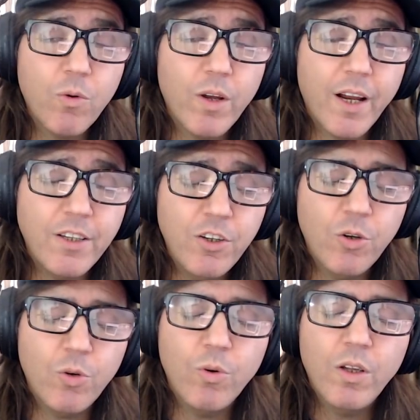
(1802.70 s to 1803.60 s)
what I
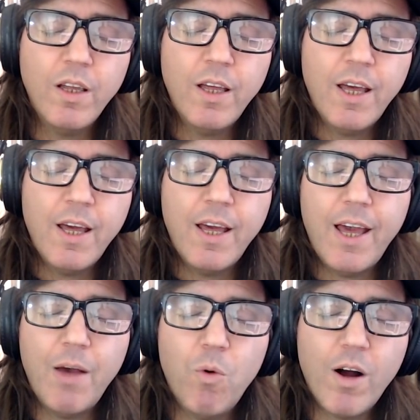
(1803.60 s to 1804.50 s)
knew, and